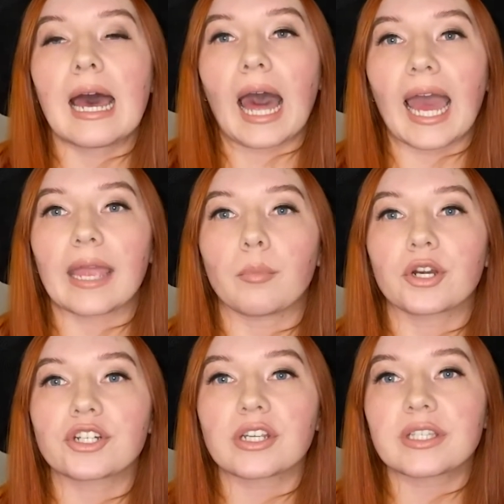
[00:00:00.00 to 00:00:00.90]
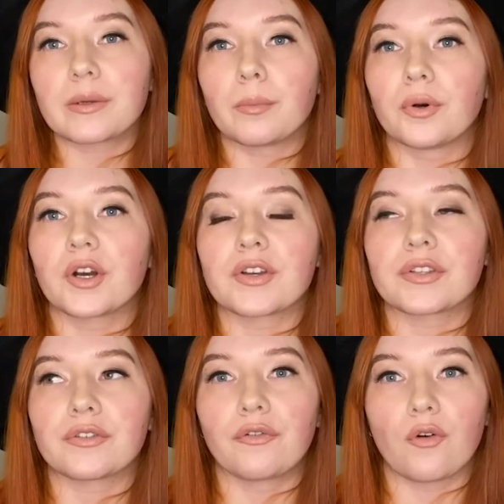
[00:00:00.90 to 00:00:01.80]
I purchased some
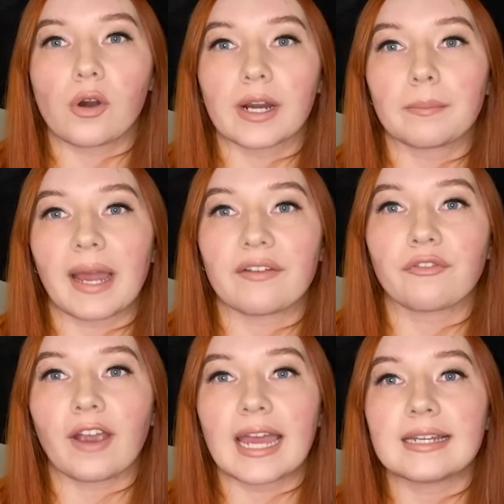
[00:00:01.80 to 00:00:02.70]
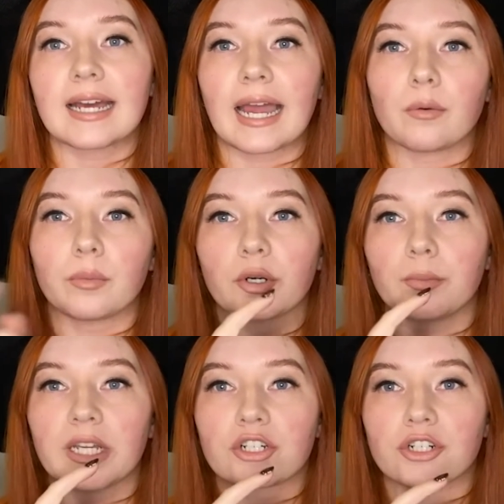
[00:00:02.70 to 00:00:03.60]
books for my friend. I will put
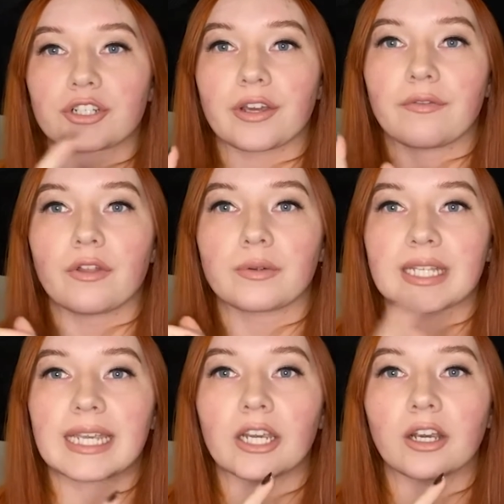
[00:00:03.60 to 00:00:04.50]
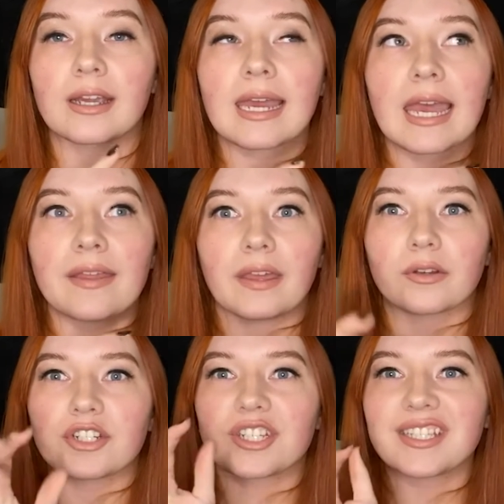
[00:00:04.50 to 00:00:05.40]
pictures of those here. They
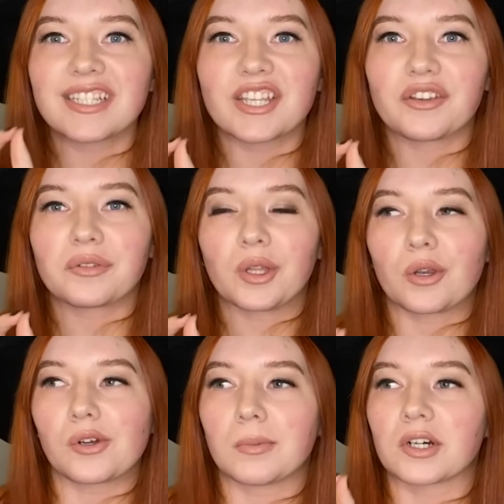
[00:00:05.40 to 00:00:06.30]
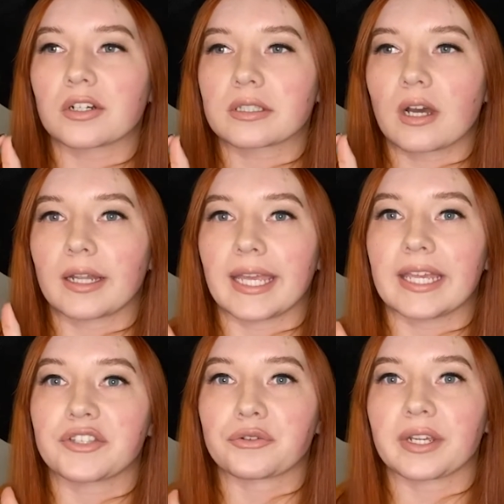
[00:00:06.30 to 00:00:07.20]
were just these cute little books on the
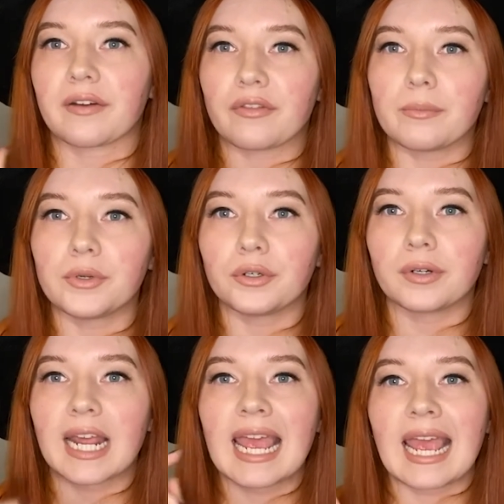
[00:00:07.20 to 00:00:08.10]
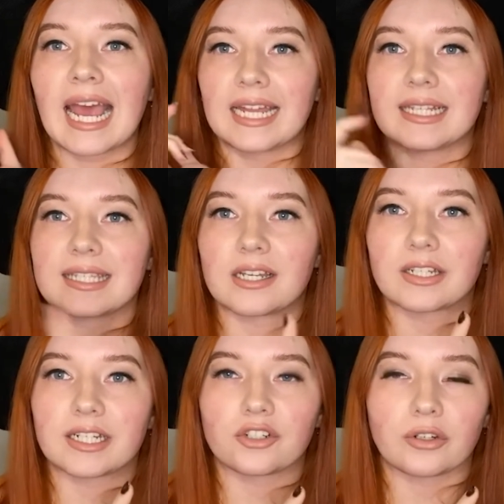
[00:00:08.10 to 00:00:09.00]
history of the moon and the
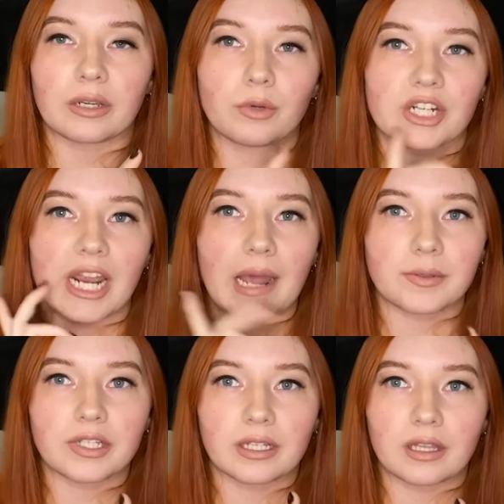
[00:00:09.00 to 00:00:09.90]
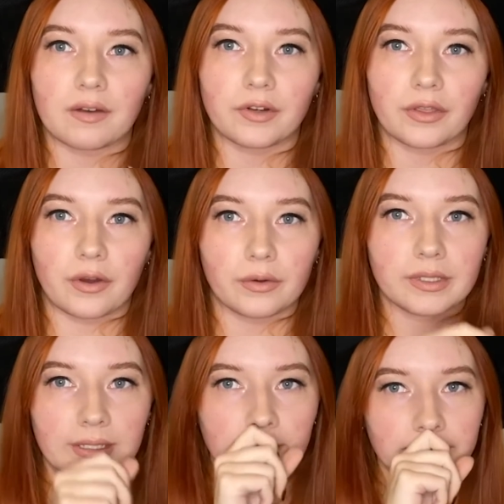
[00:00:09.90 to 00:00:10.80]
Celtic tree, which I absolutely loved those.